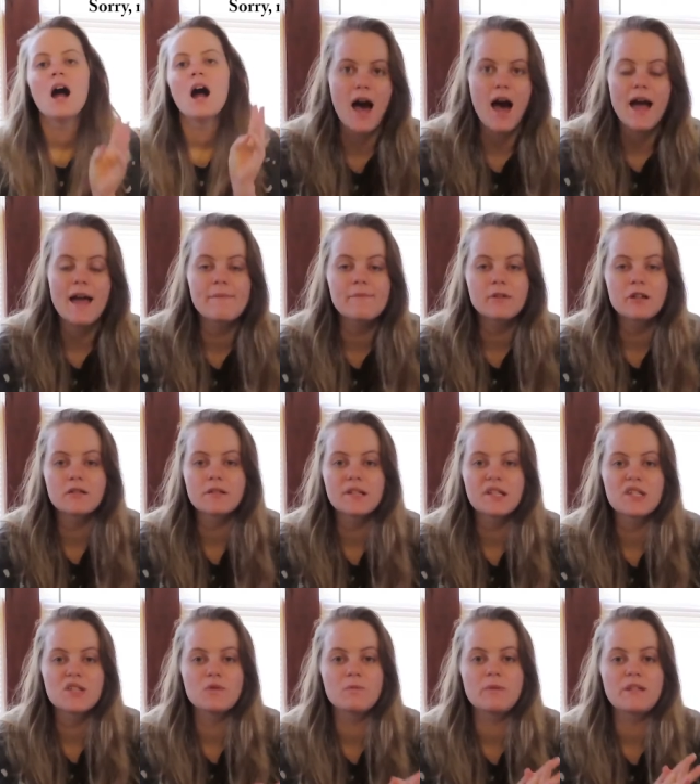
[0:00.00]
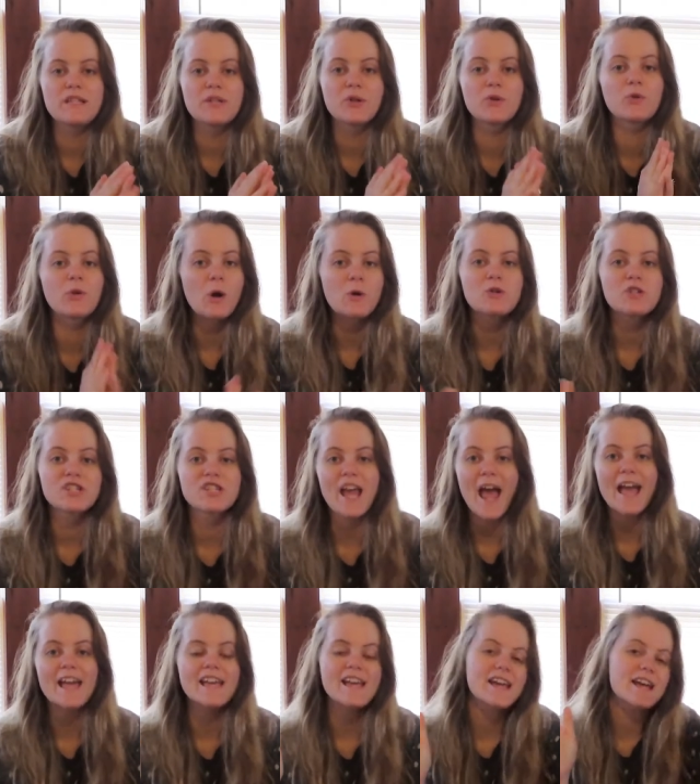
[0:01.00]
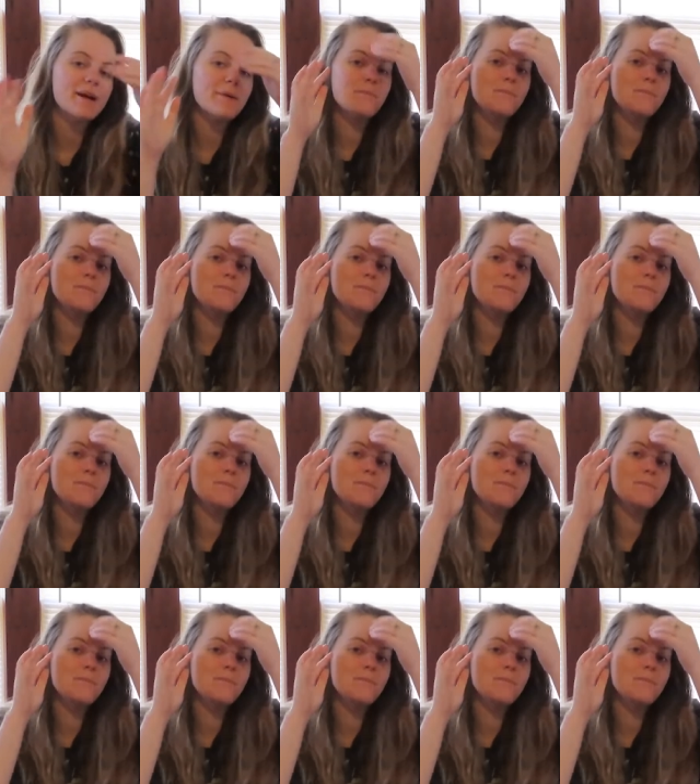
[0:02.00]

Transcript: I'm going to be crocheting